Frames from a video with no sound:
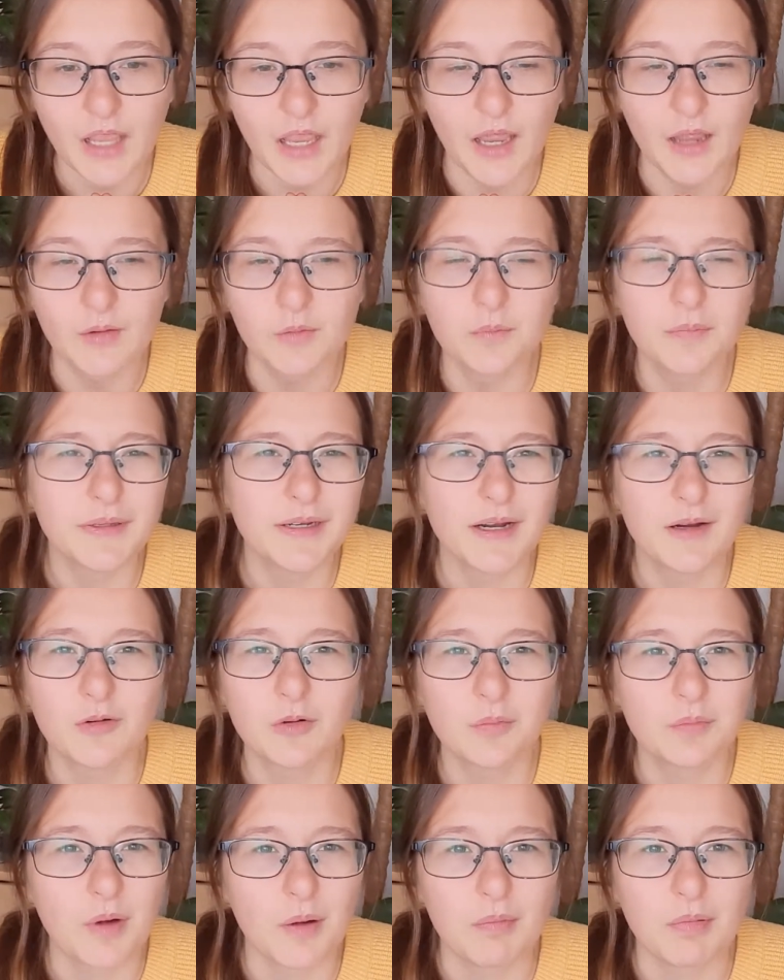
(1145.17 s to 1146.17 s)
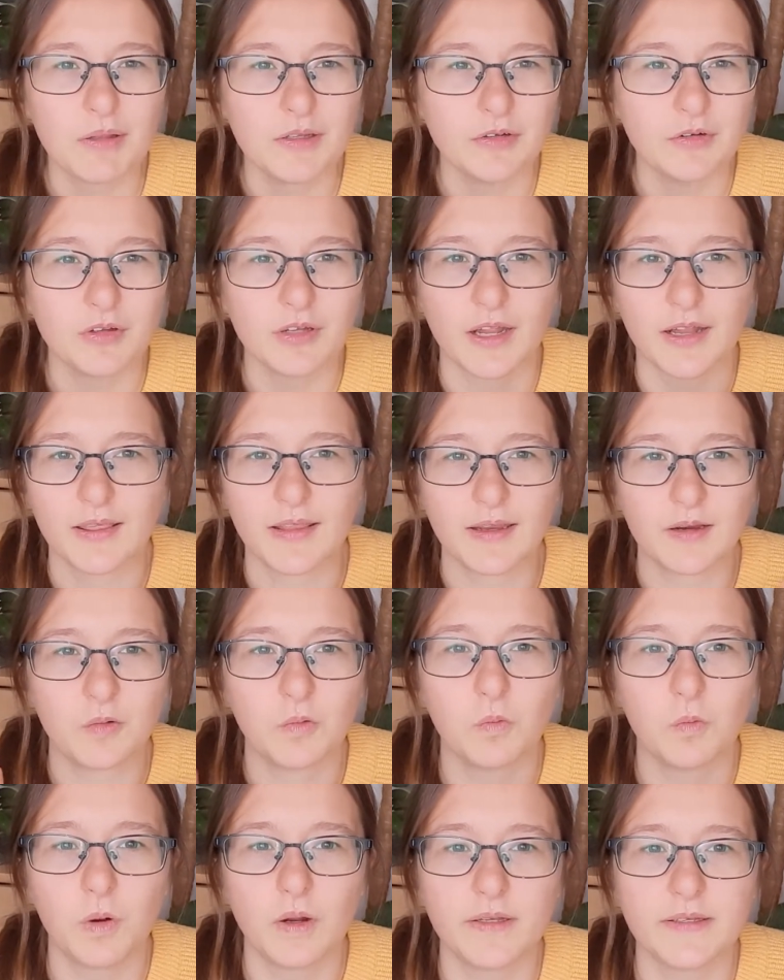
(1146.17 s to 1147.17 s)
But I will probably do that like
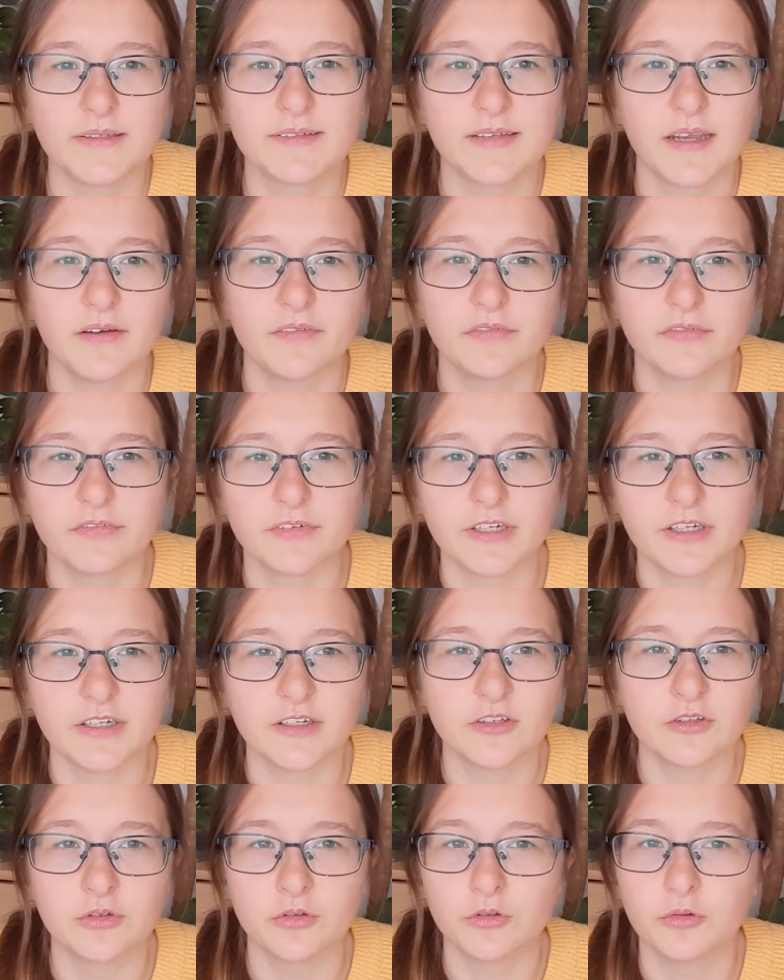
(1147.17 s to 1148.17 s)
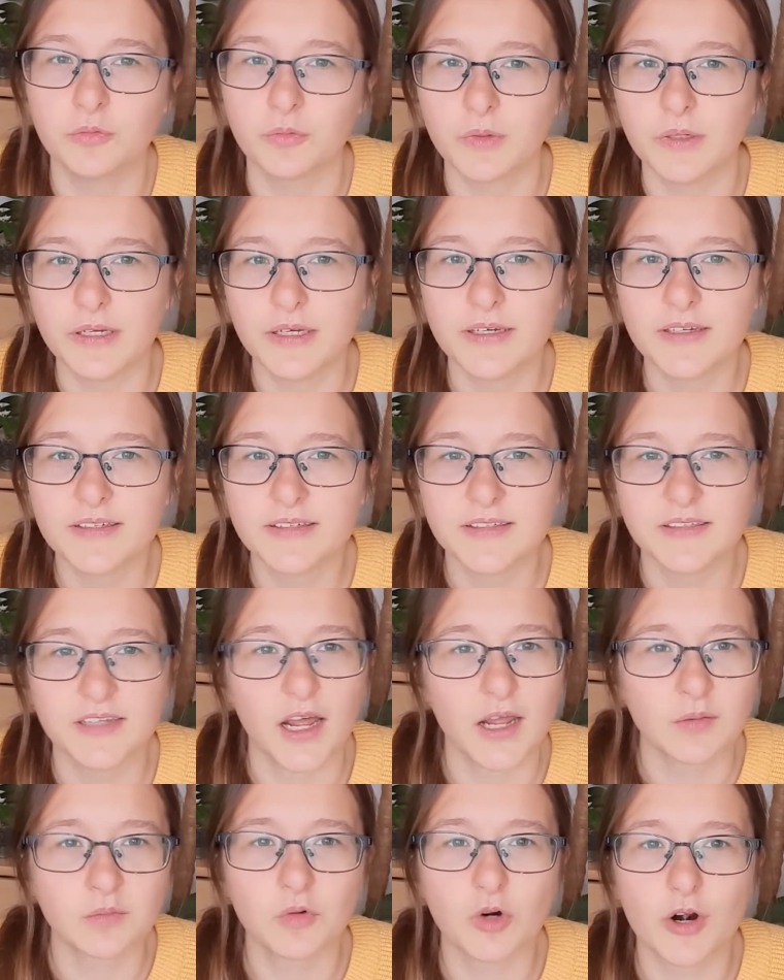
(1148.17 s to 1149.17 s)
once every 2 weeks,
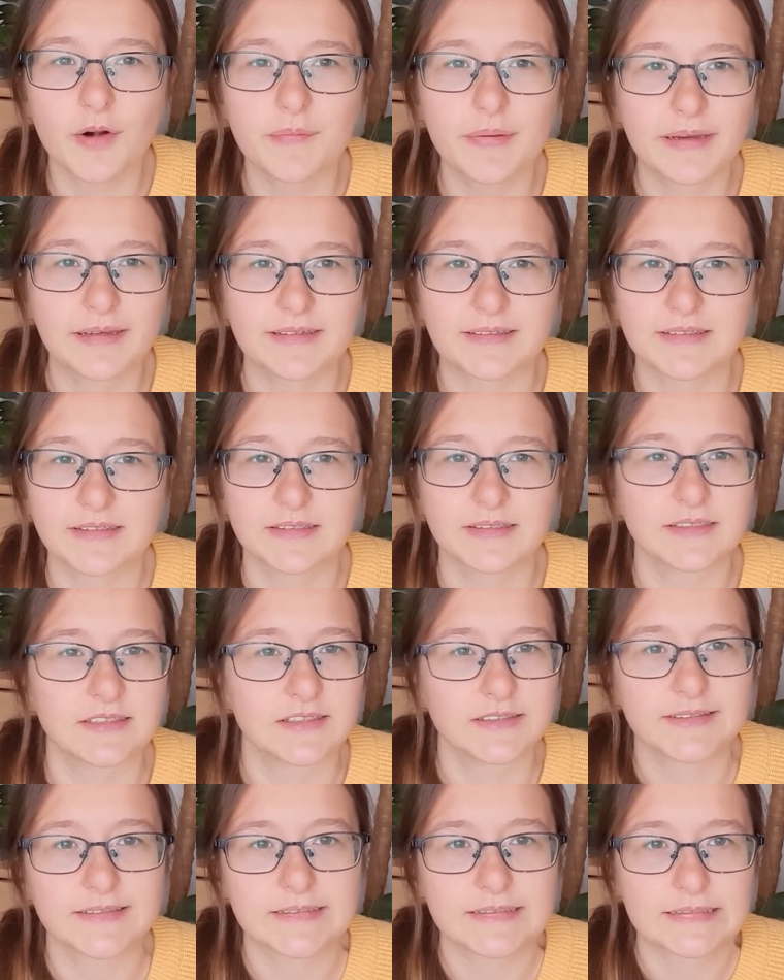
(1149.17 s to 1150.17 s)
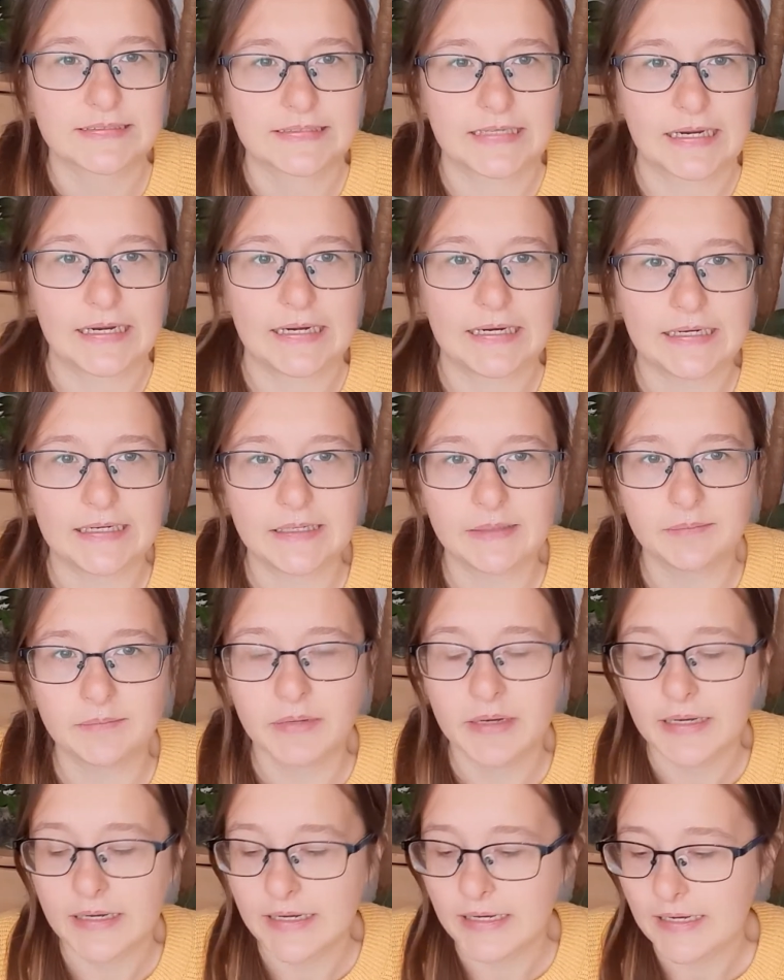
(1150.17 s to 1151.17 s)
not more, because just
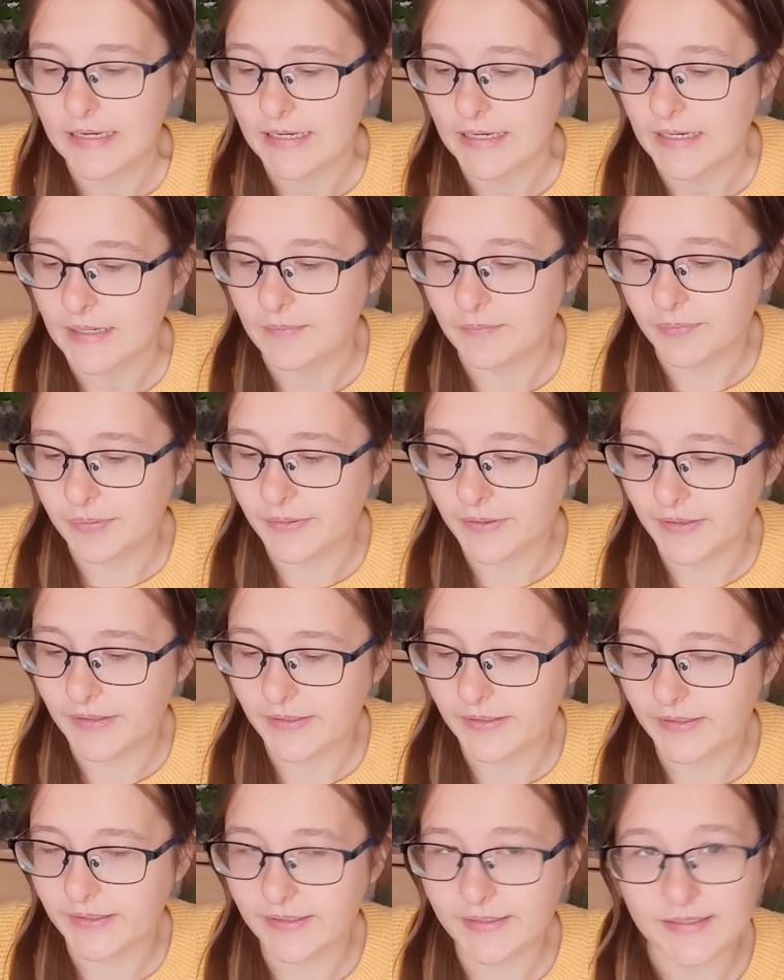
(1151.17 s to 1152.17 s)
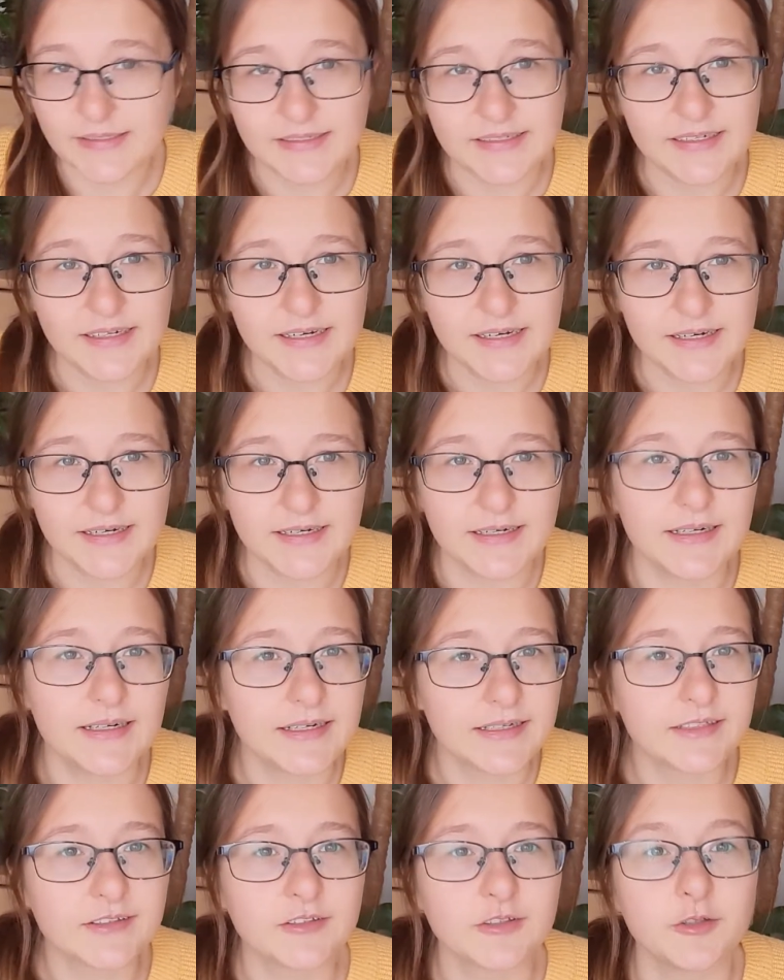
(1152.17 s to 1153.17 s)
time. But yeah,
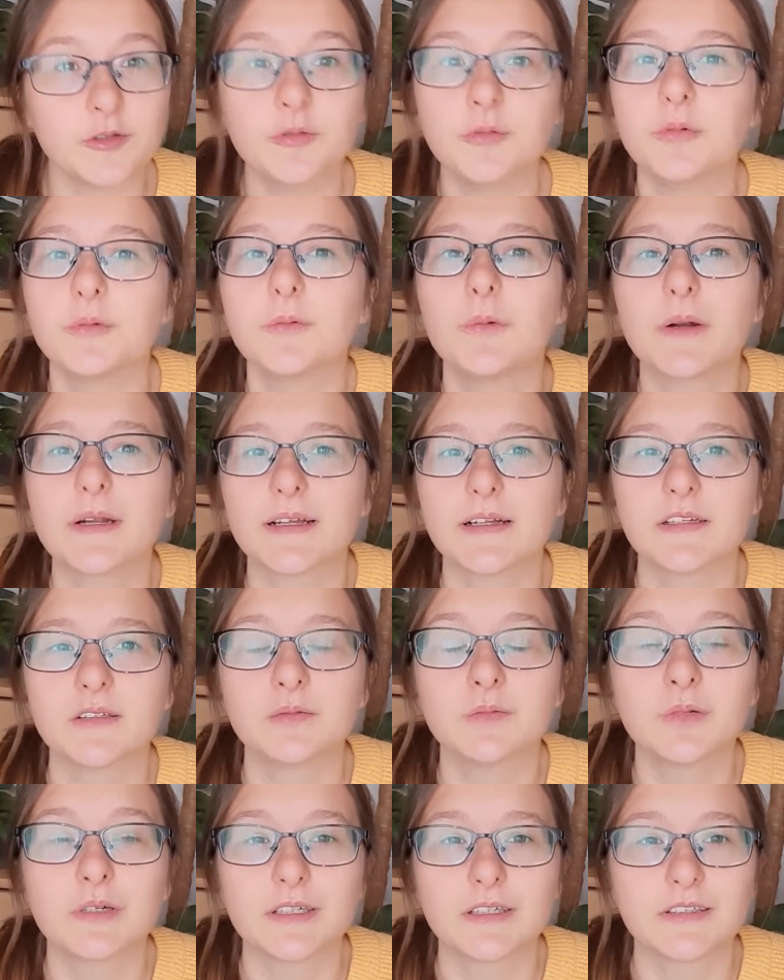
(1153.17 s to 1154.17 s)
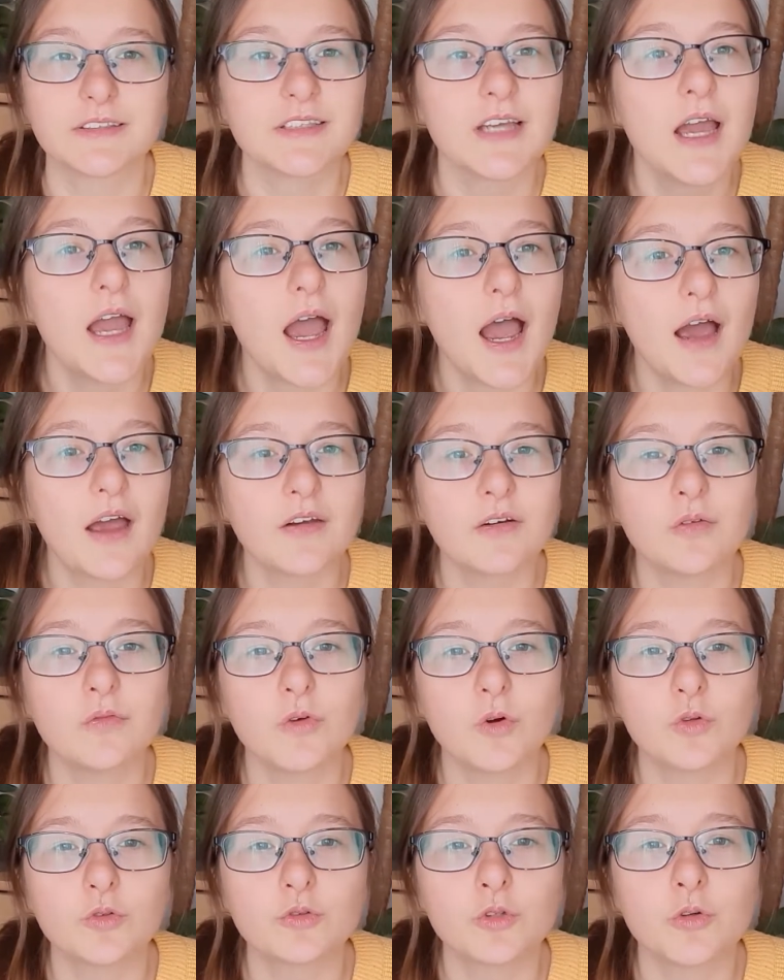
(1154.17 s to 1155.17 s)
I don't know. What else?
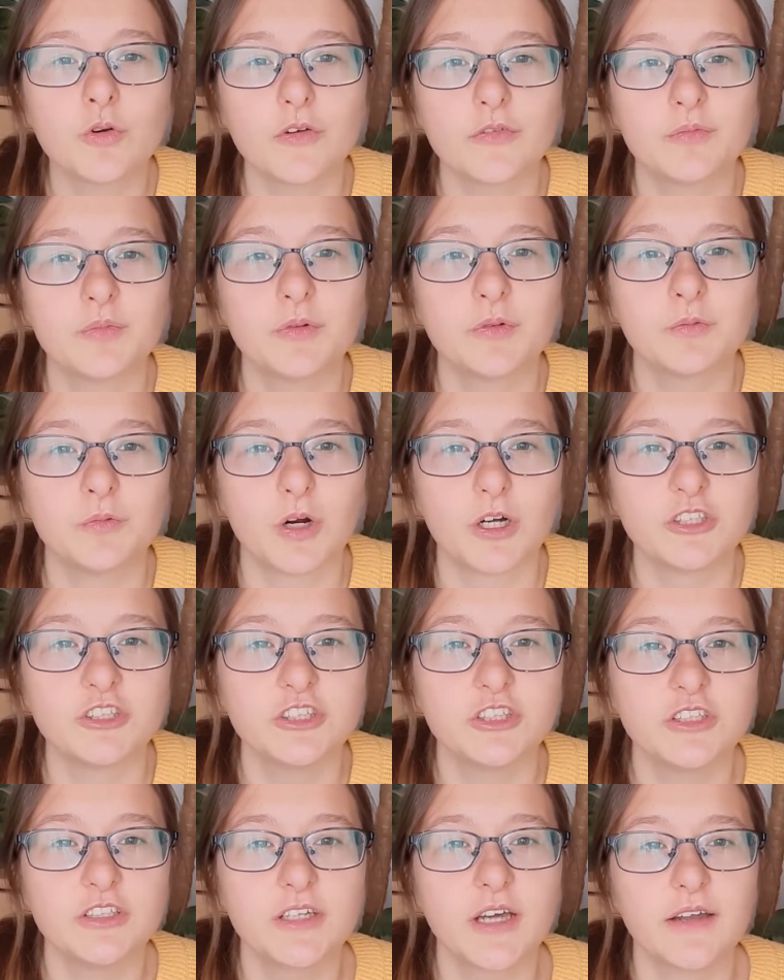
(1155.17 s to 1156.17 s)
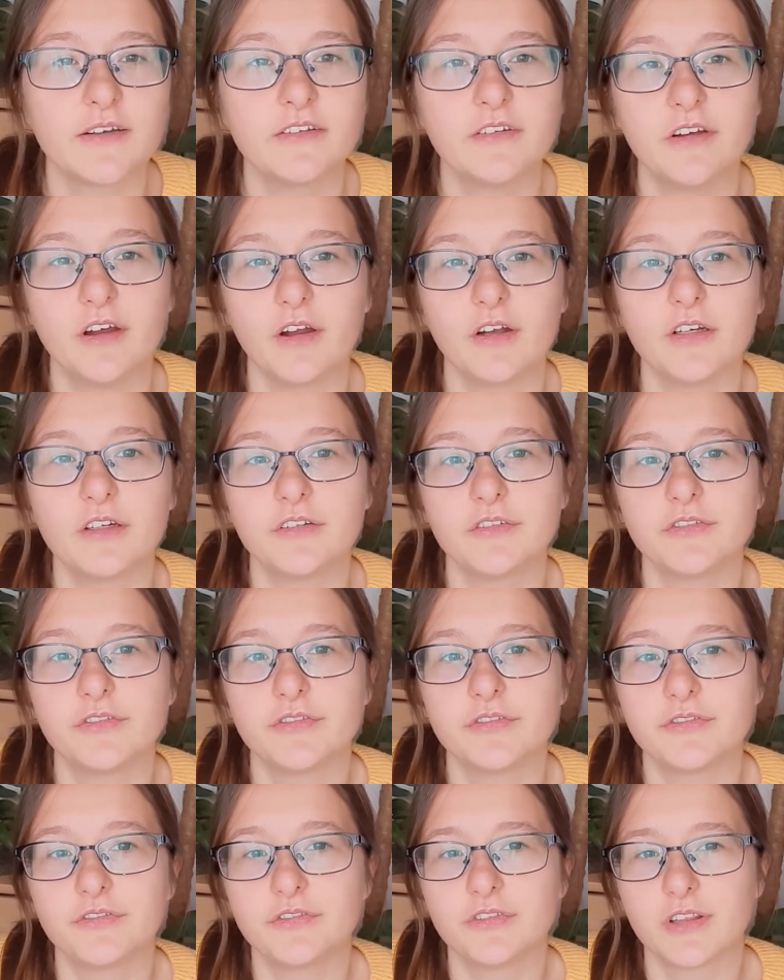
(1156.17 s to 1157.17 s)
I've been watching a ton of
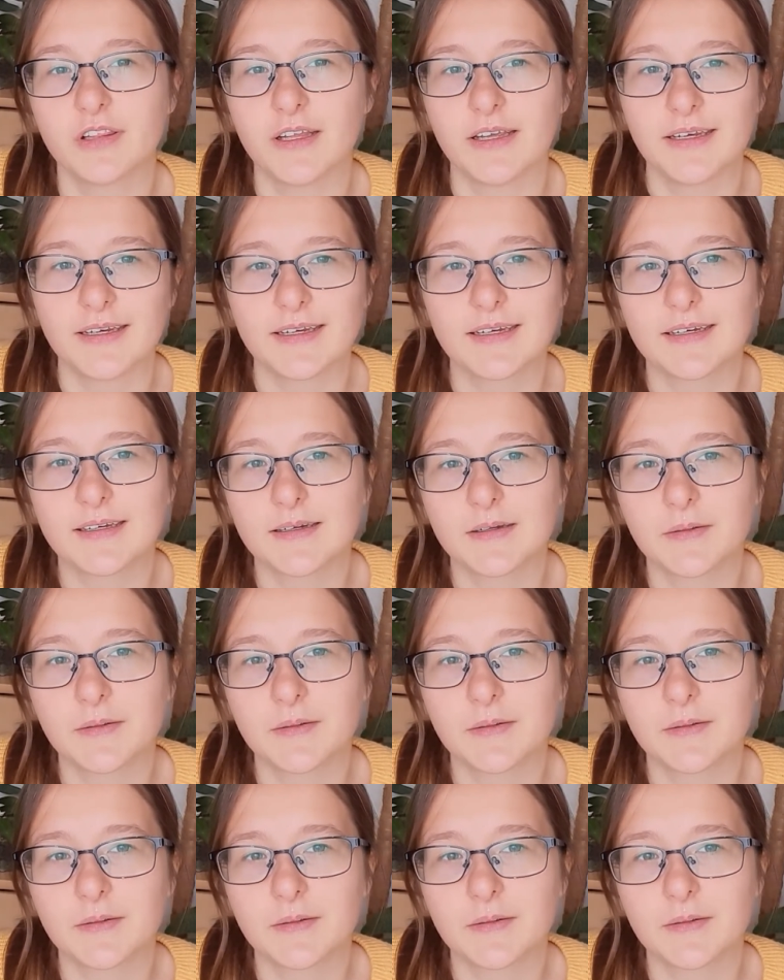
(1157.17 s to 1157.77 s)
like